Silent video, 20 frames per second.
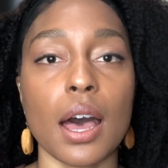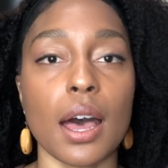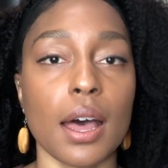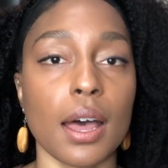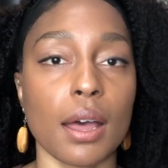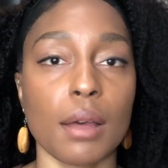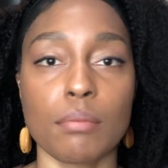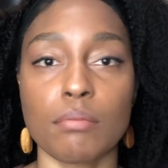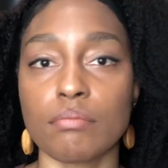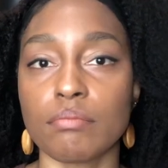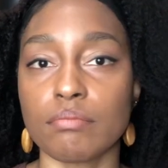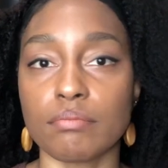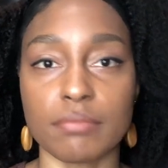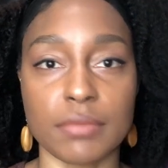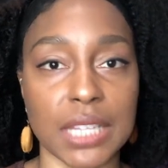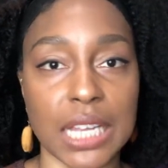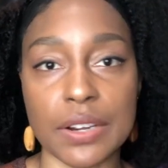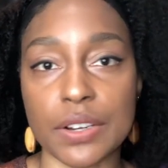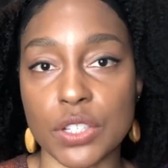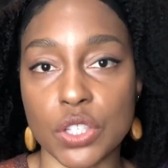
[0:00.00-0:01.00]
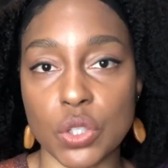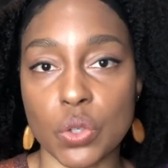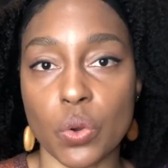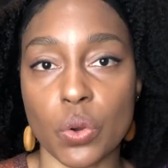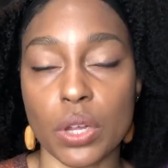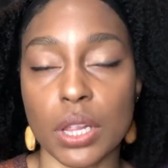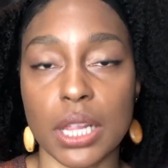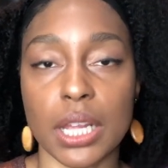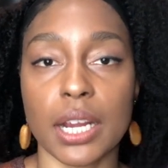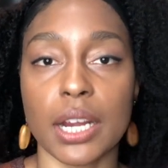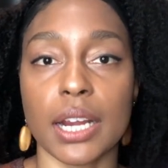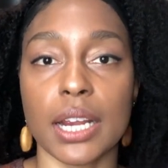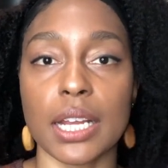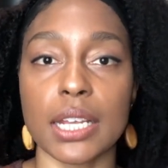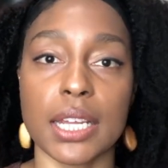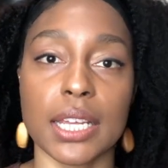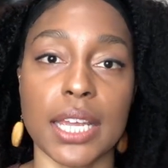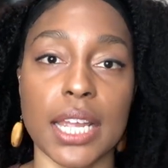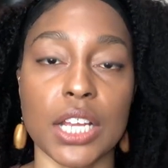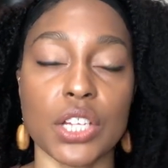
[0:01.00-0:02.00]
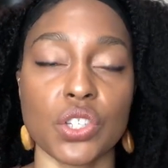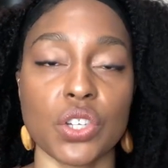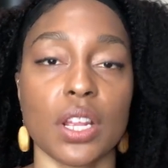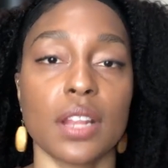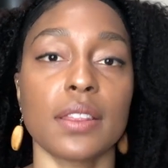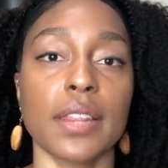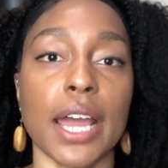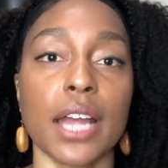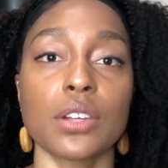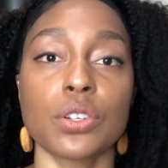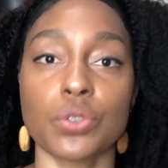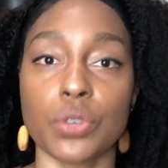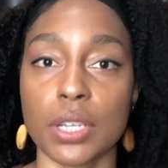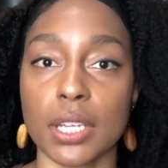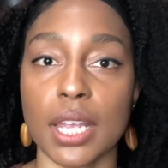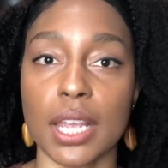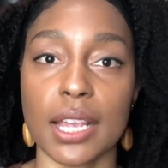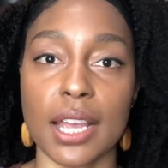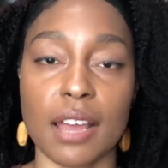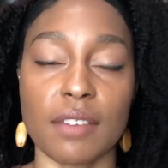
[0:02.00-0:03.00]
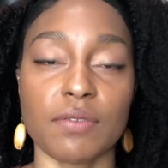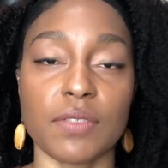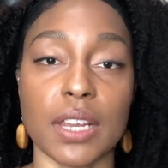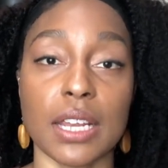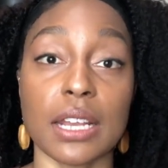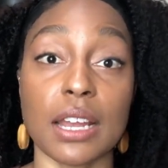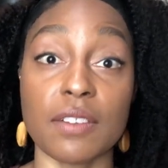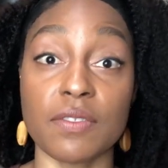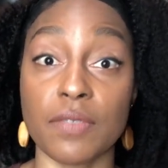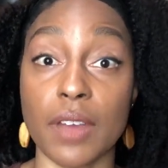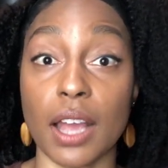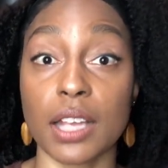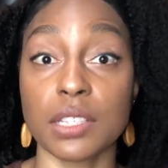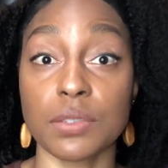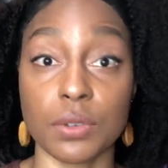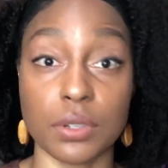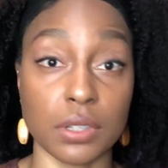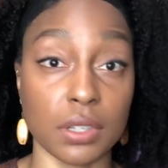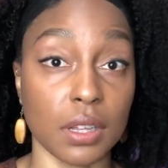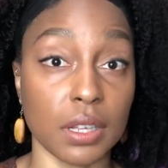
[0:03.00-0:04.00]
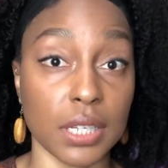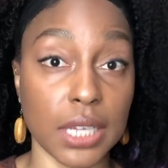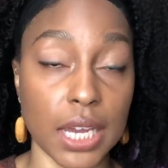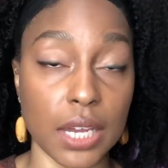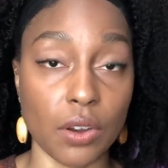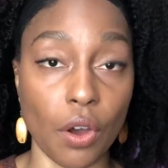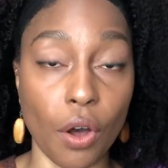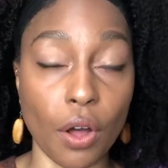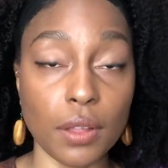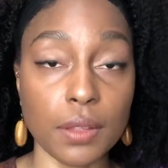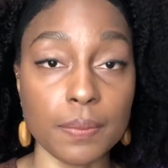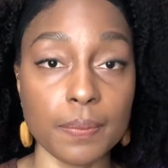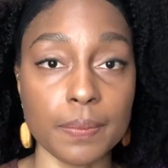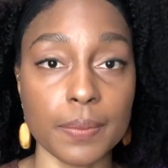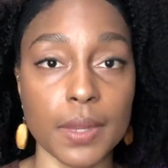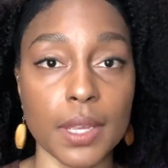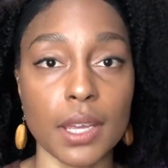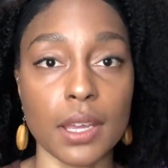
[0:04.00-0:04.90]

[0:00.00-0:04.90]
There is no clear indication that drinking caffeine affects fertility at all.